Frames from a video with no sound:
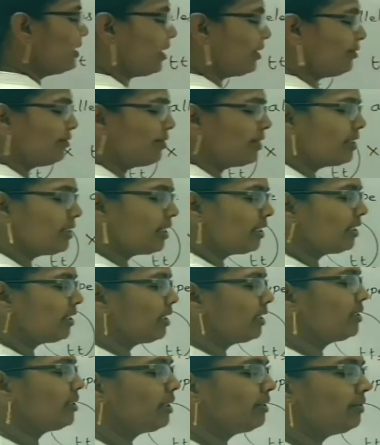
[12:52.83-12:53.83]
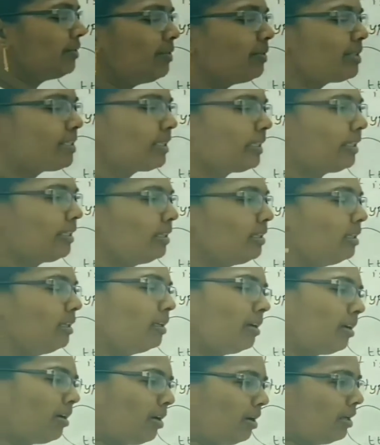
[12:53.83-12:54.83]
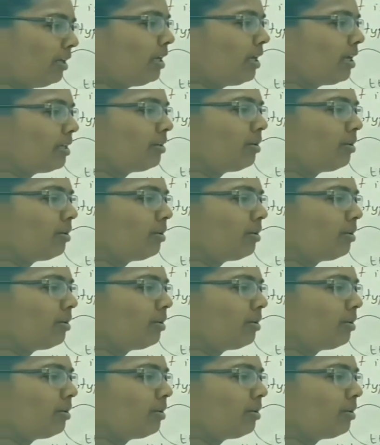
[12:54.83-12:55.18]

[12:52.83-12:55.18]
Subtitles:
F1 generation we will see all are